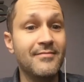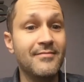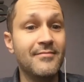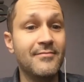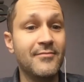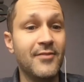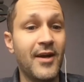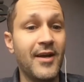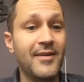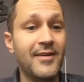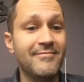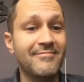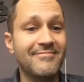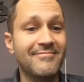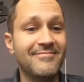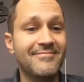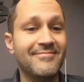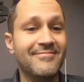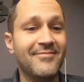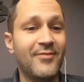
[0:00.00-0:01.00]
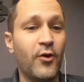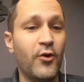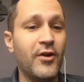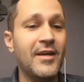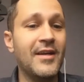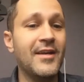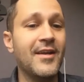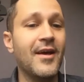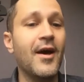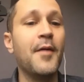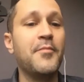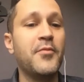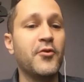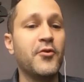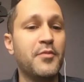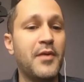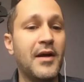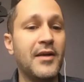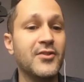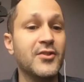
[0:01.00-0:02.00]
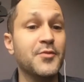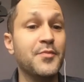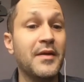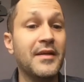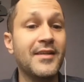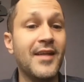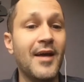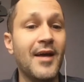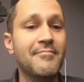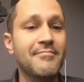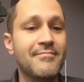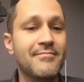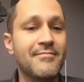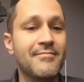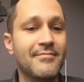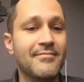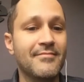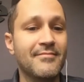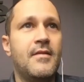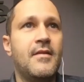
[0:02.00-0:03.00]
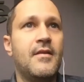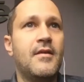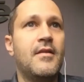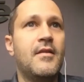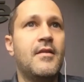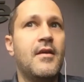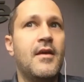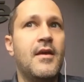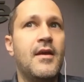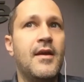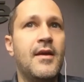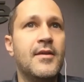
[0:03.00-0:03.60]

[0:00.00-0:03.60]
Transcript: right? Or you need to up your prices big time. It